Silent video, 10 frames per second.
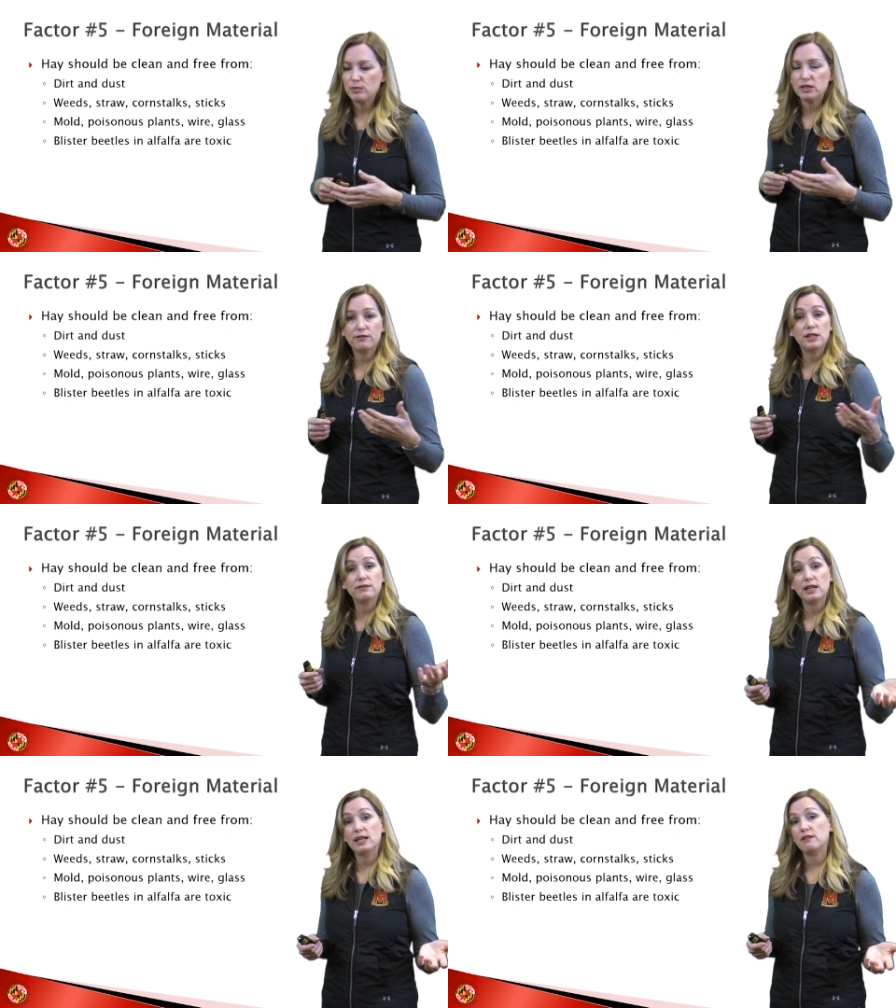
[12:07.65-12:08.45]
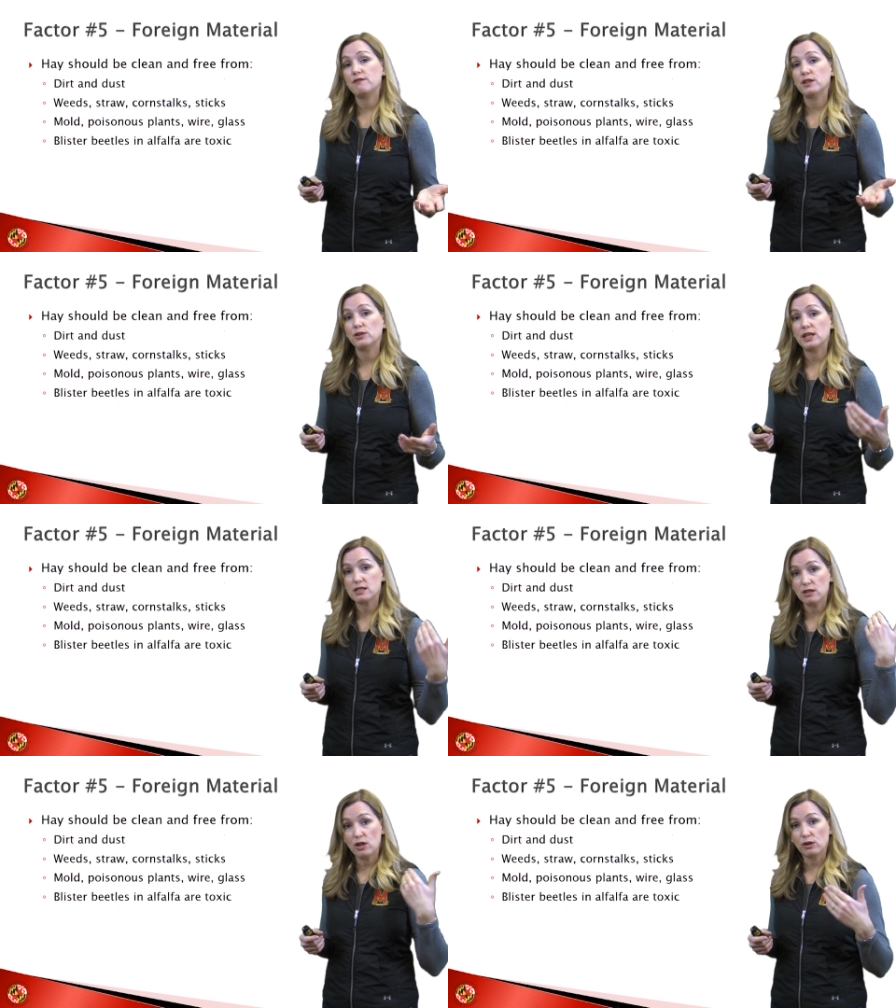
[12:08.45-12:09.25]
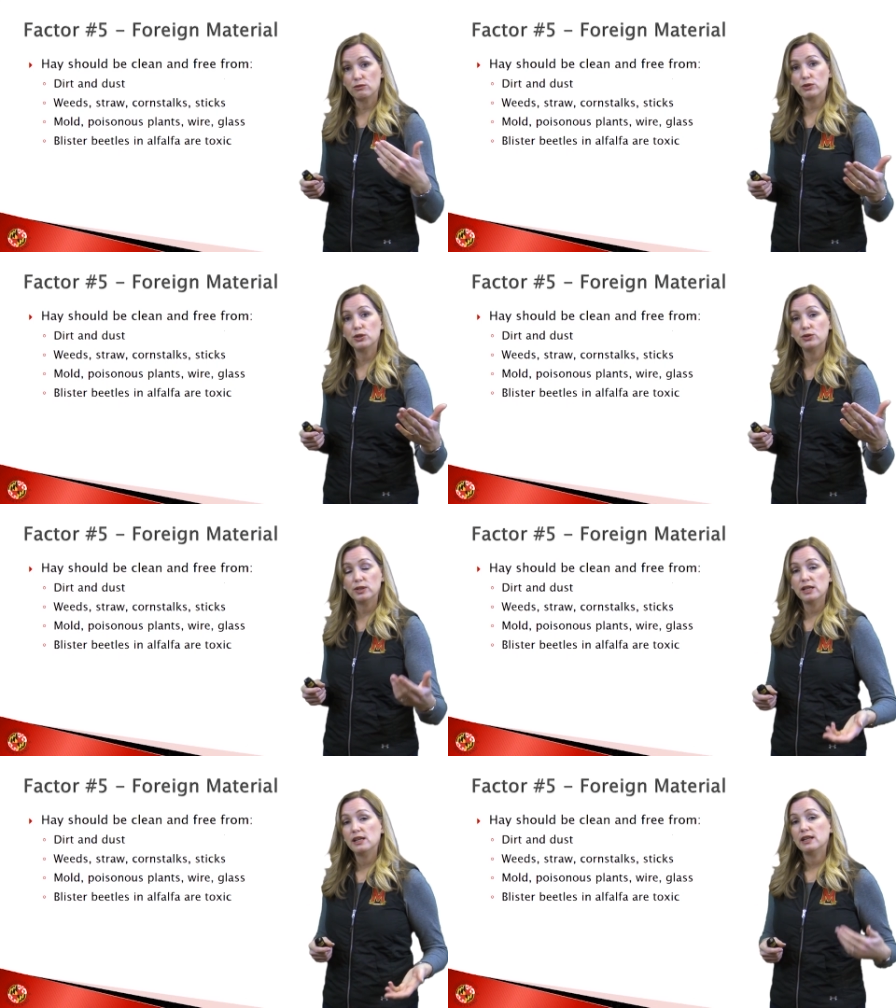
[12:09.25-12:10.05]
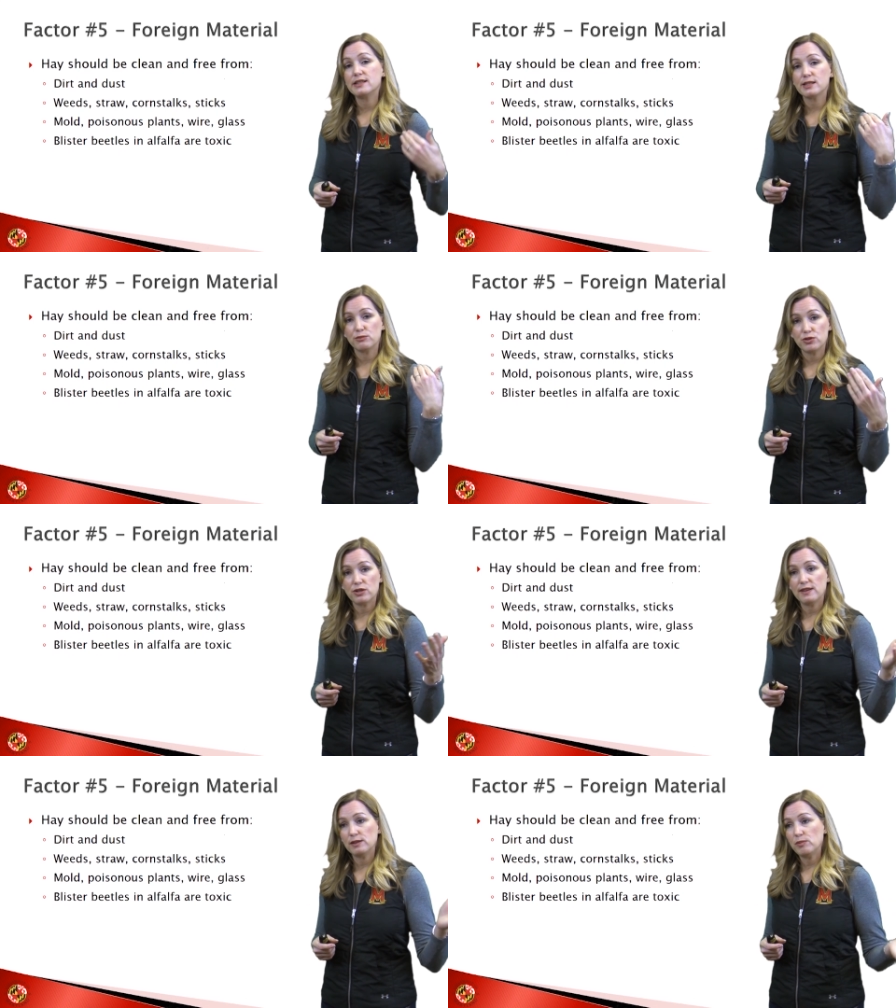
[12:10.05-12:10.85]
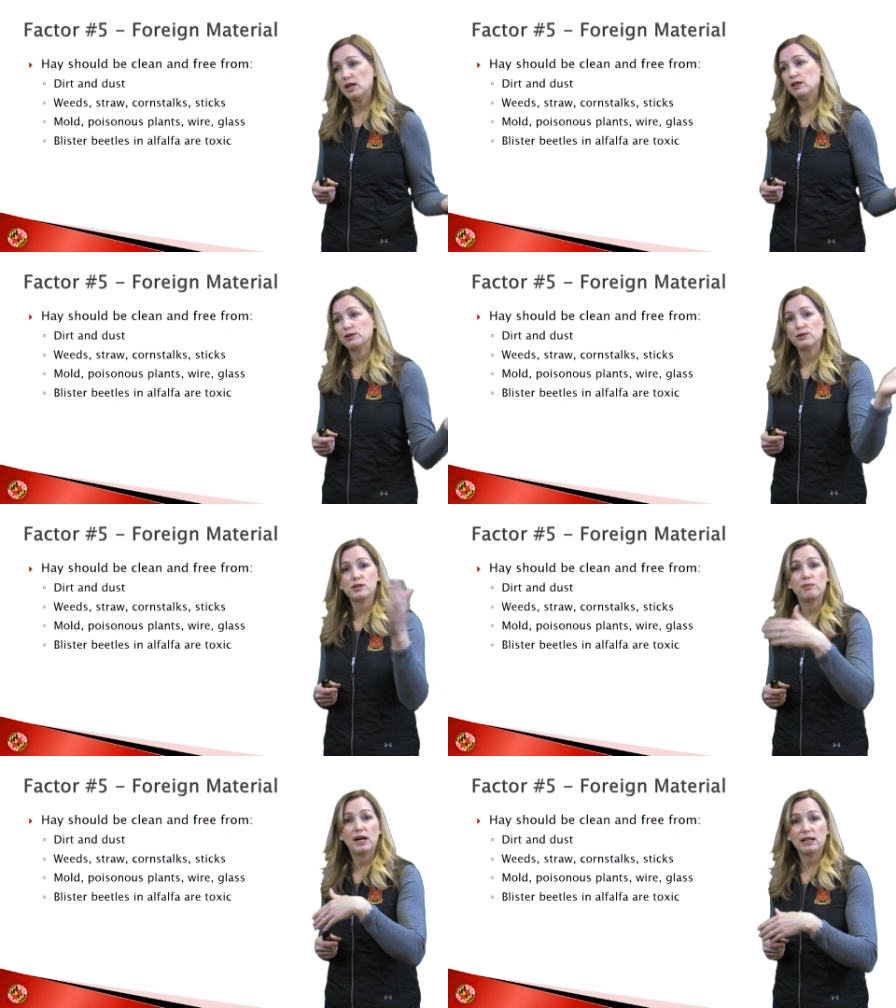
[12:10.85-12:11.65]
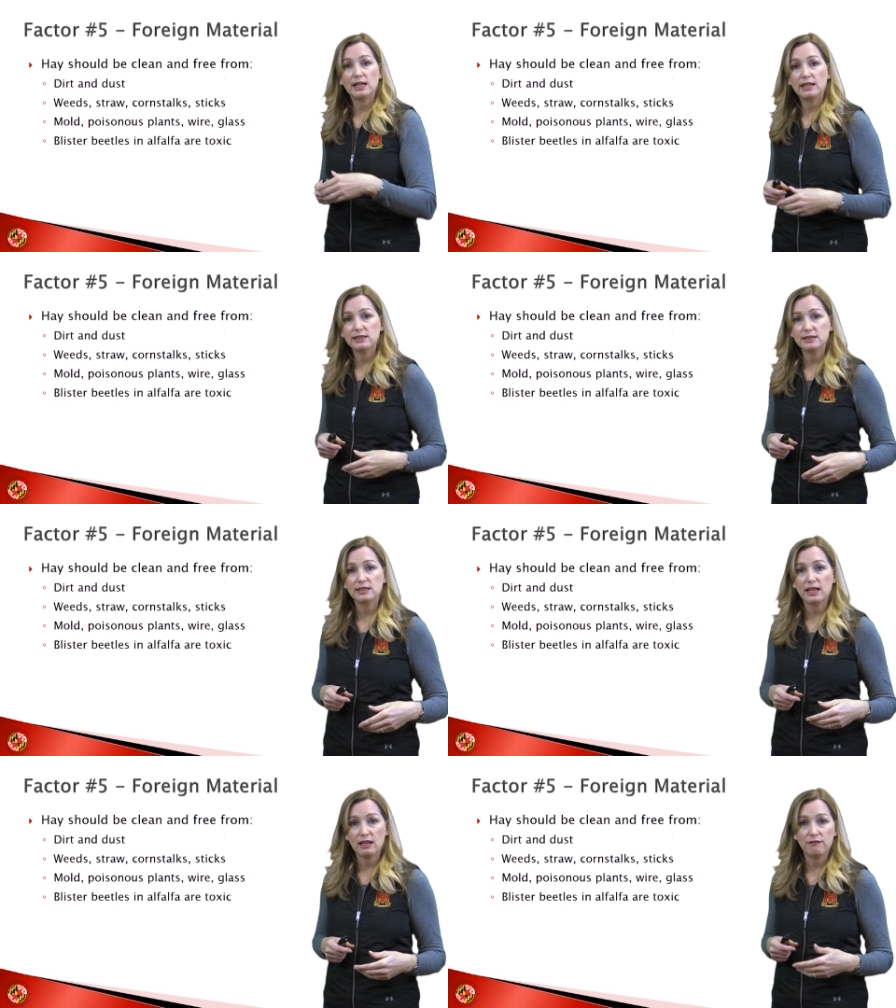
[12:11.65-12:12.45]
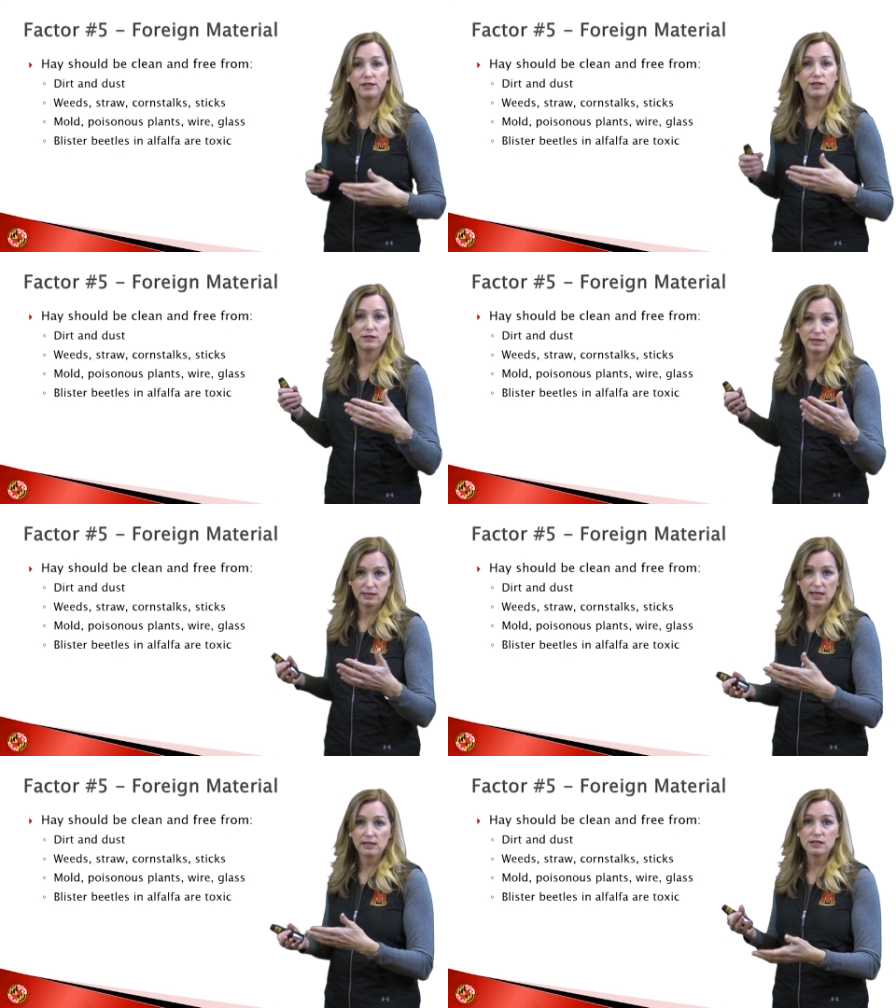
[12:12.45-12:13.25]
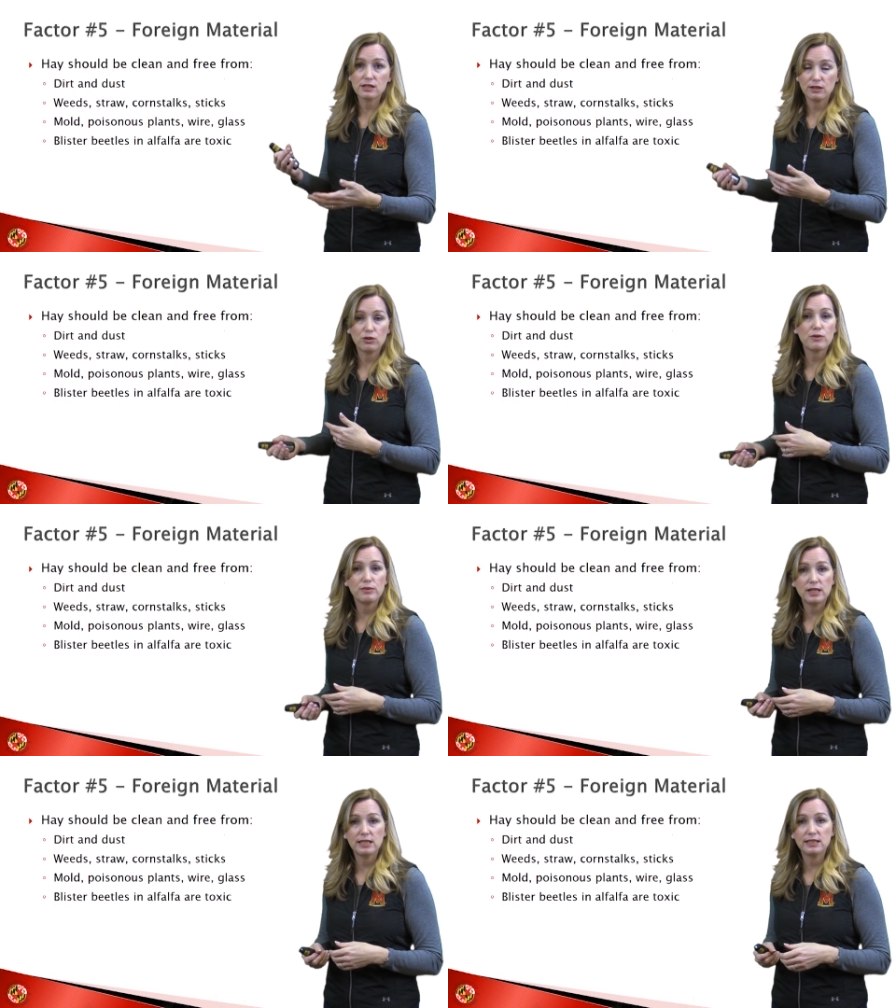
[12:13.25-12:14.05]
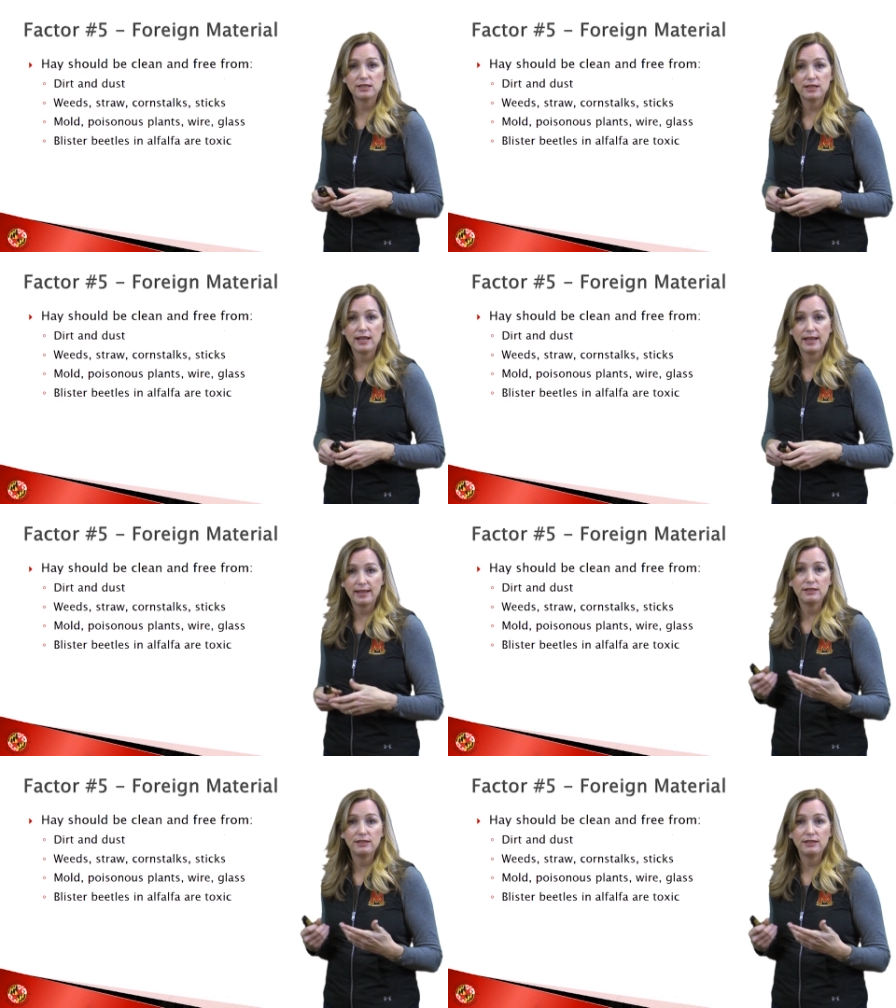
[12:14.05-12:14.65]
But if you have a hay field that's along a road and someone driving by throws a bottle out into the hay field and that gets incorporated into the hay,